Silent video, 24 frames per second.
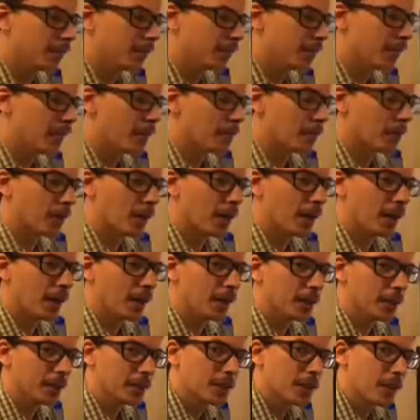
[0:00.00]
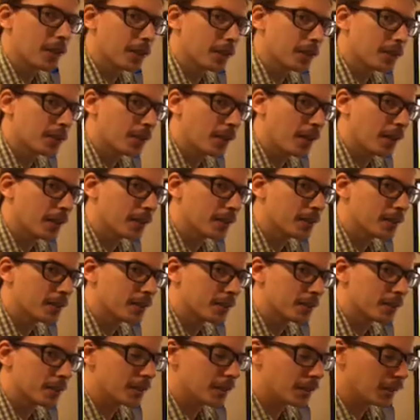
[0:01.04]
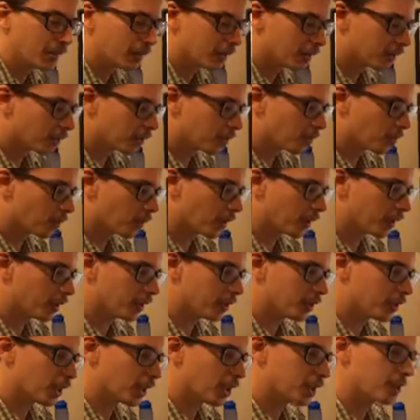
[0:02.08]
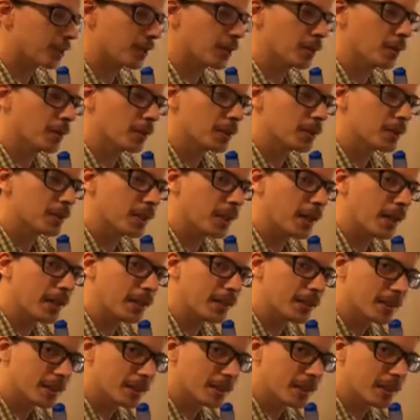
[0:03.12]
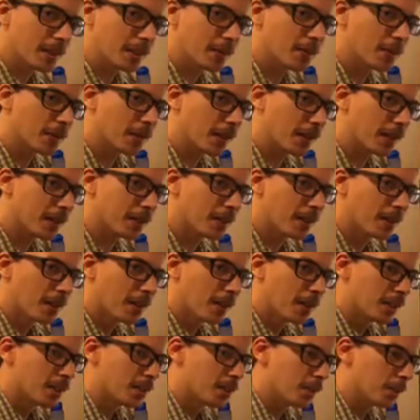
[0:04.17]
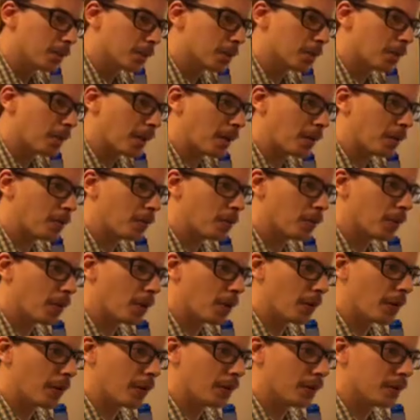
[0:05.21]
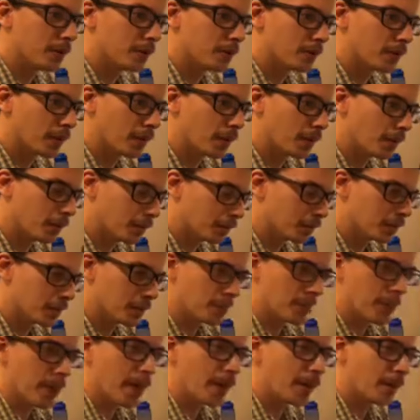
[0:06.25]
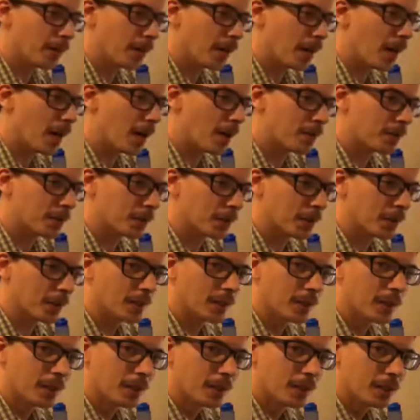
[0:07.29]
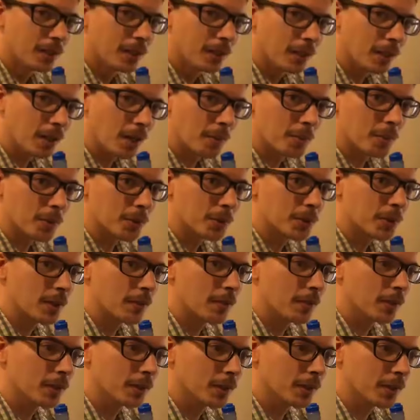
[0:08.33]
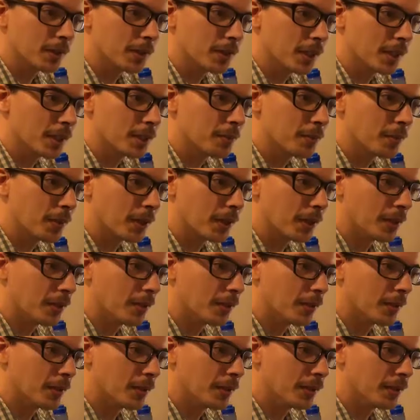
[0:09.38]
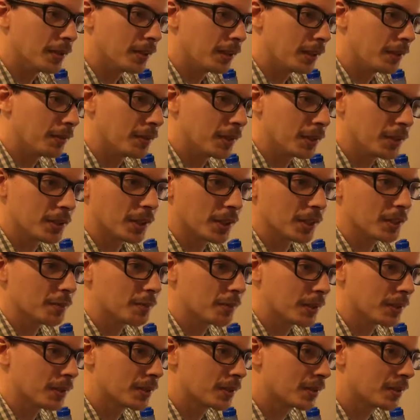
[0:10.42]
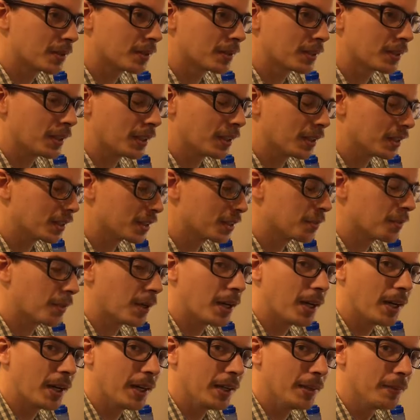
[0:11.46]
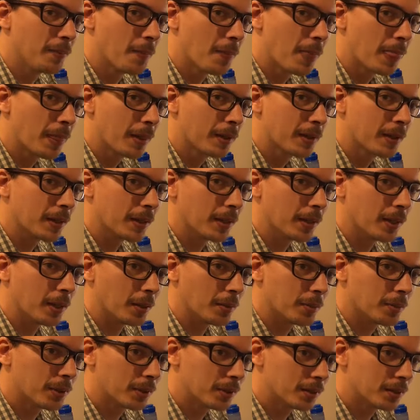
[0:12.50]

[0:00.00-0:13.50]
MRI in contrast to see what an adjustment looks like, to see for that cerebral spinal flow is better after an upper cervical adjustment or even adjustments in the spine can help